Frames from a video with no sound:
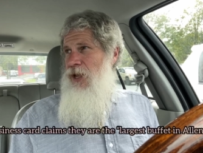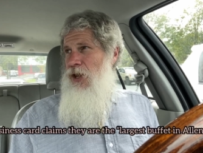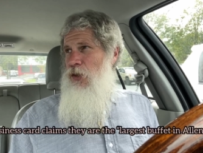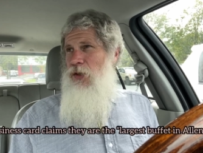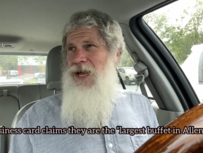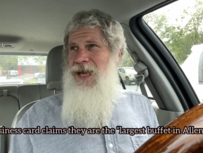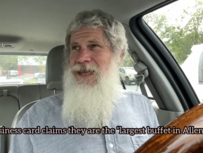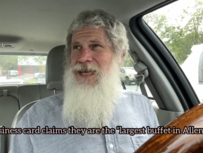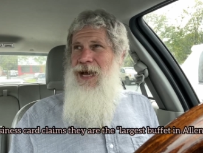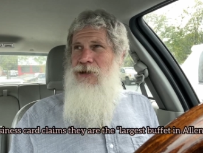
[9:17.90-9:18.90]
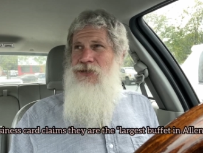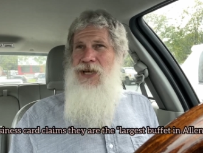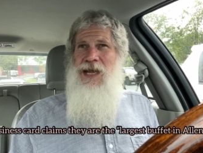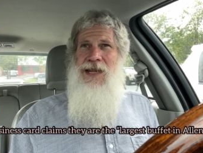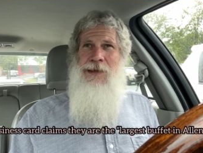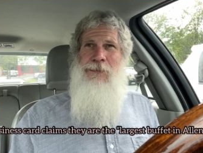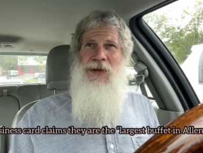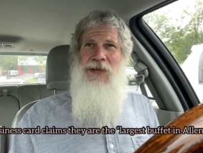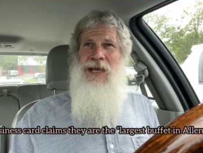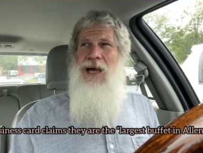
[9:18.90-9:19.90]
looking at the outside of the
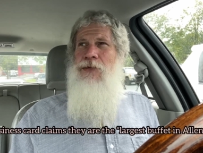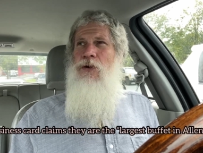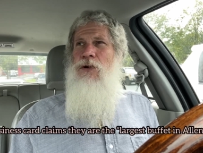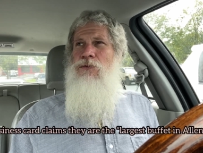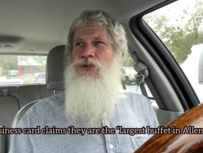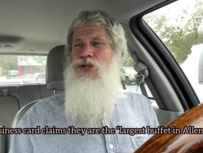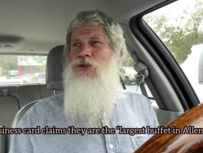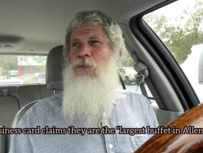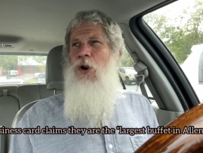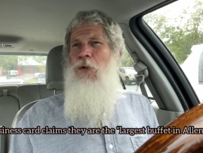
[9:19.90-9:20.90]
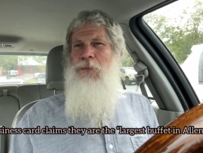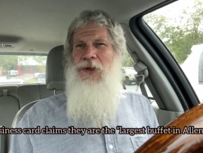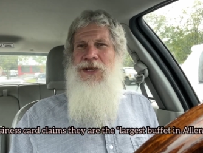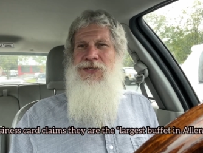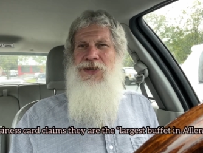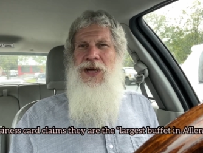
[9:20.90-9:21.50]
building, I thought it was a small place.